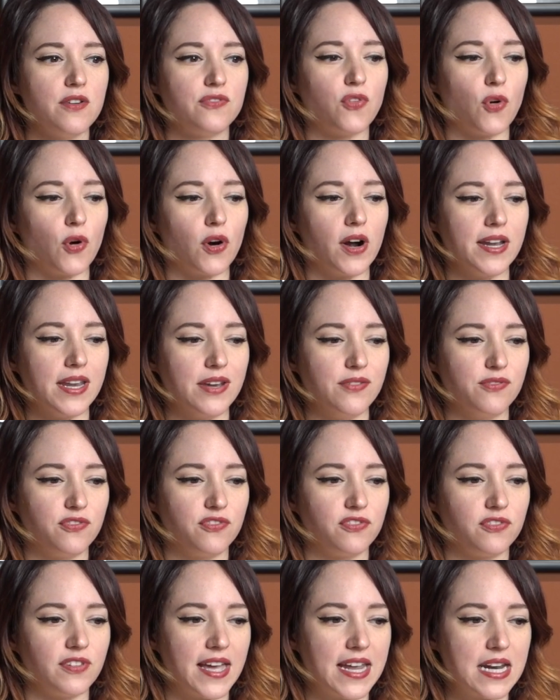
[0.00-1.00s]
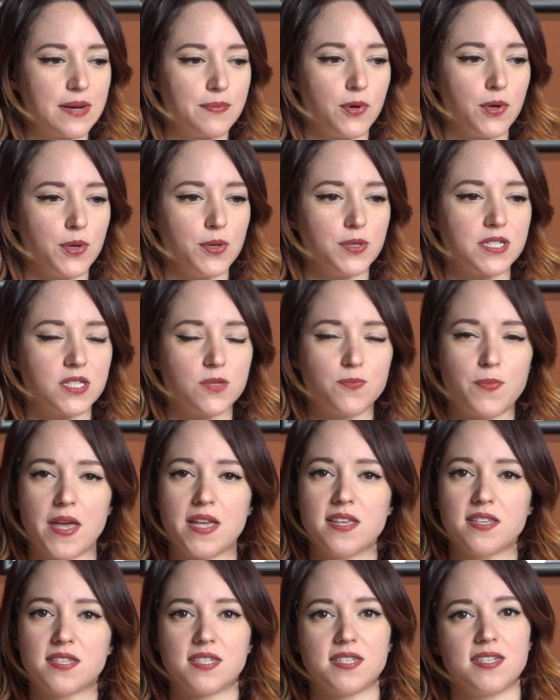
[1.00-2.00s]
for an inflatable
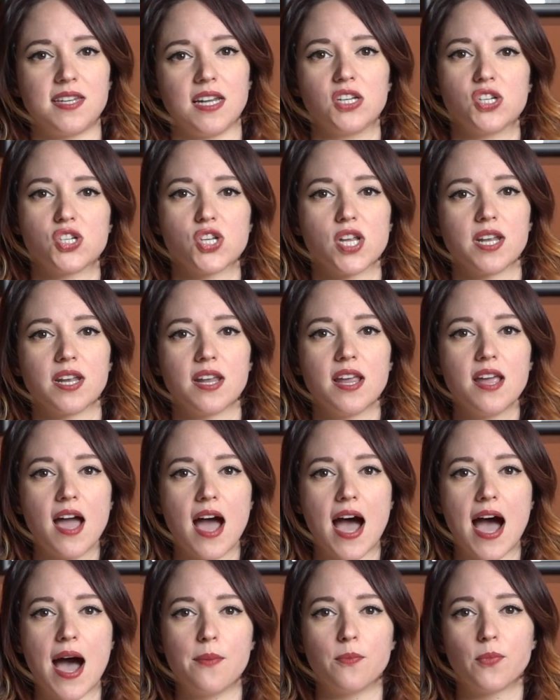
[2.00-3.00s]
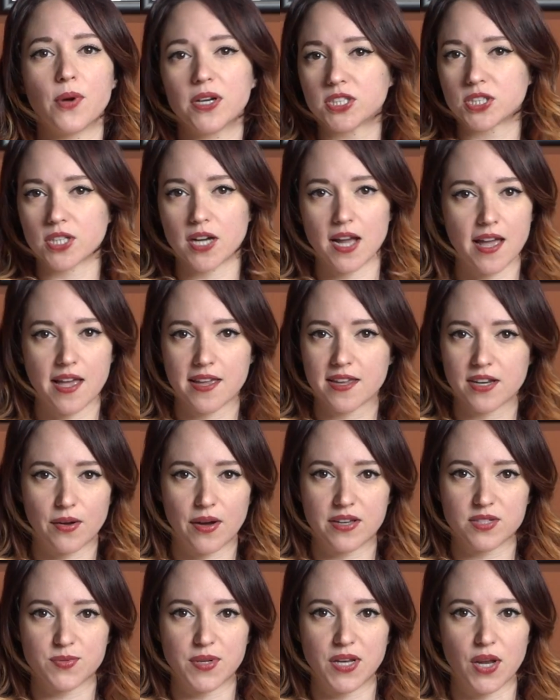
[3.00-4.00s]
space station, um, which, uh, you
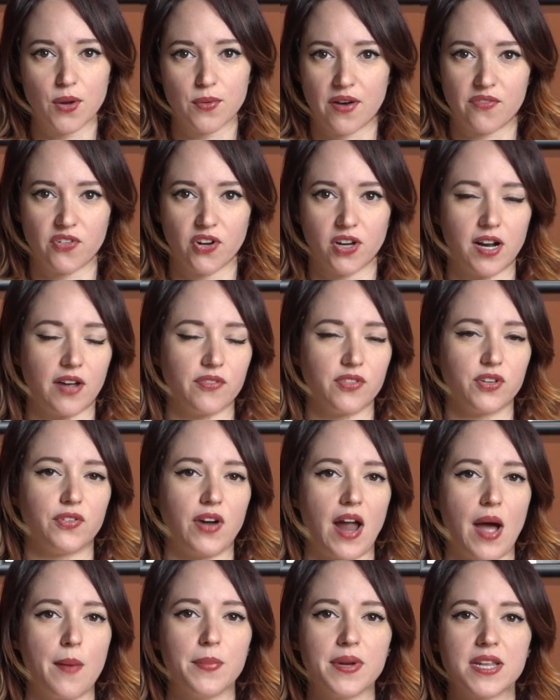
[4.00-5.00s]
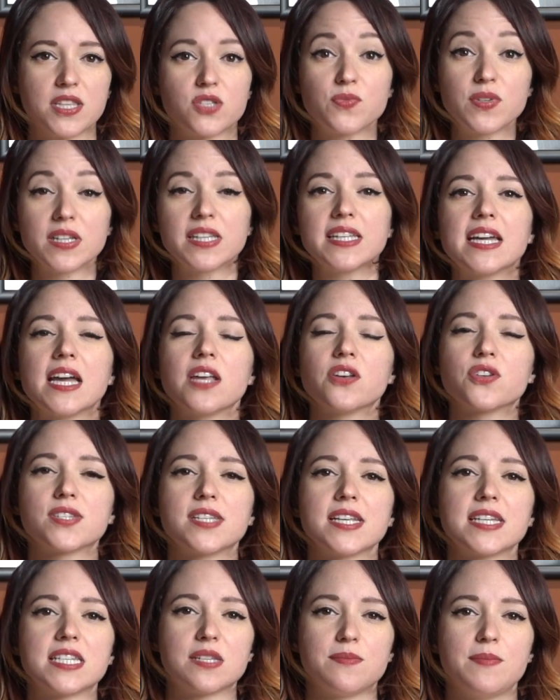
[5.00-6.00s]
know, as we know, never got off the ground. But it's really
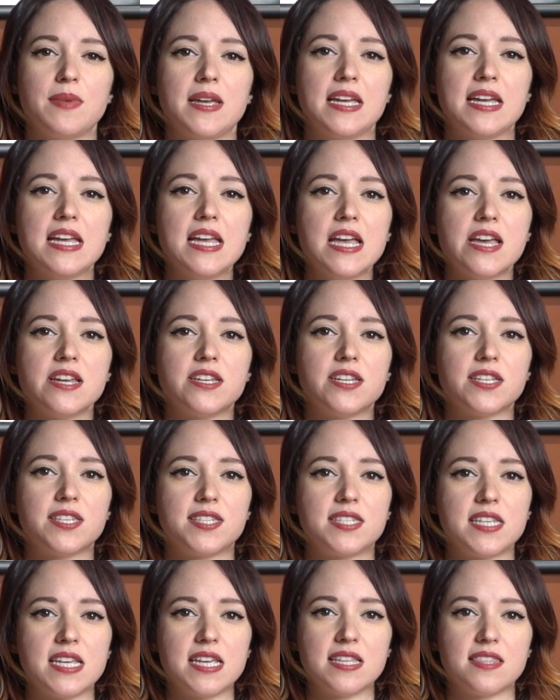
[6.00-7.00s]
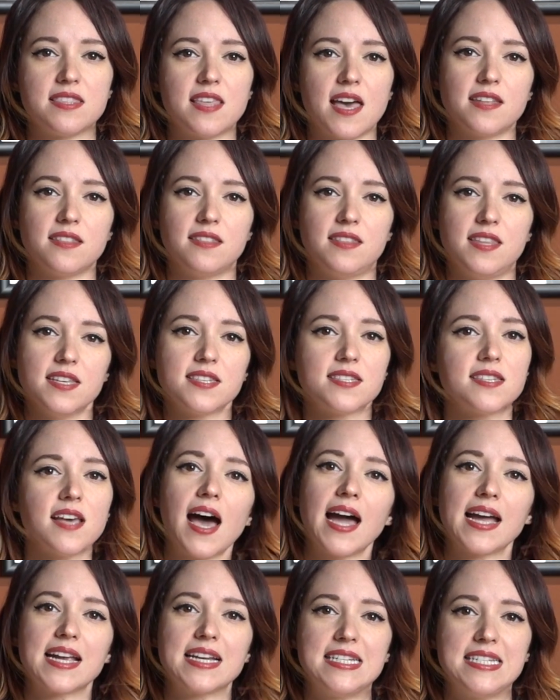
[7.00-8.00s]
interesting to me to see that that this
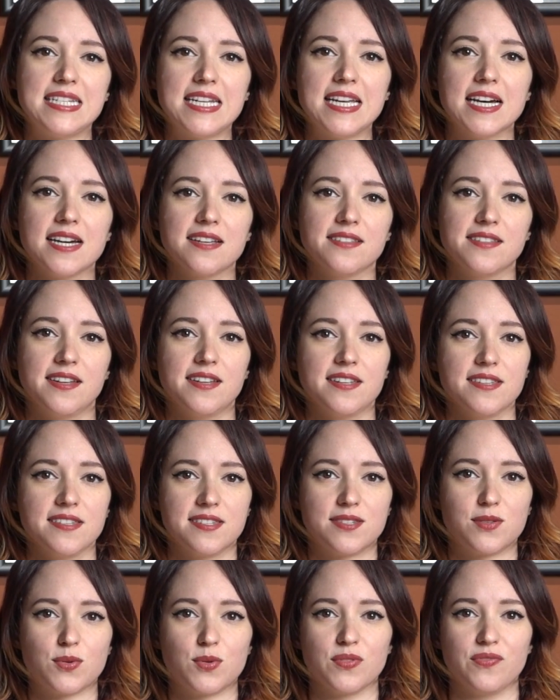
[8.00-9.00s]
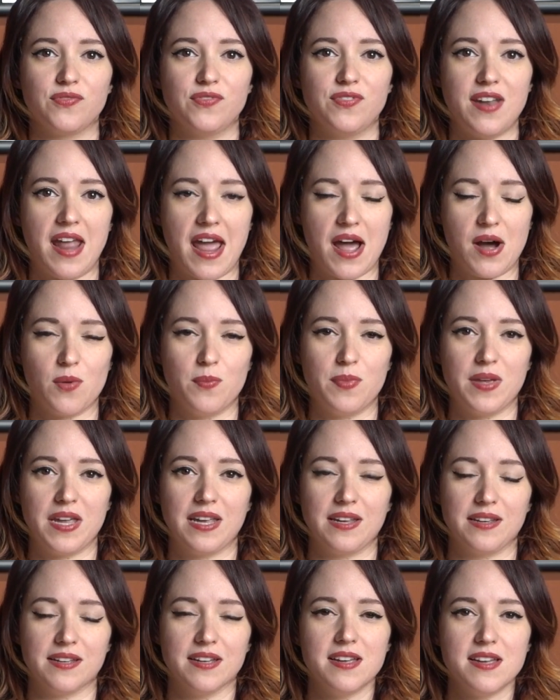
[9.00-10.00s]
idea that is sort of now
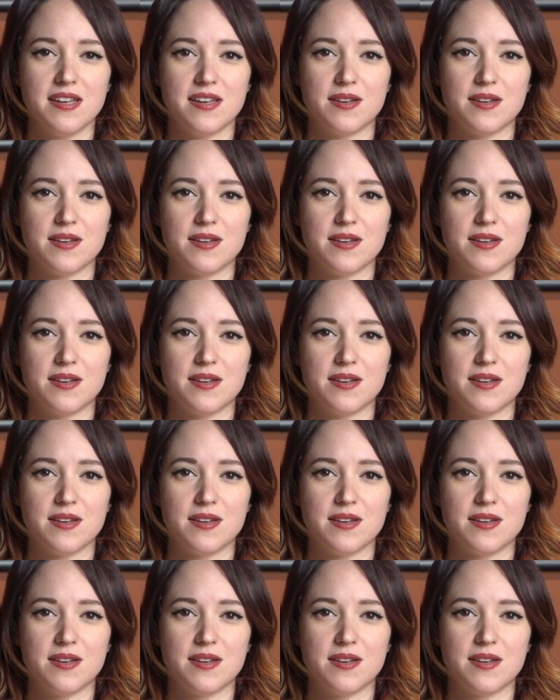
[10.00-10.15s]
being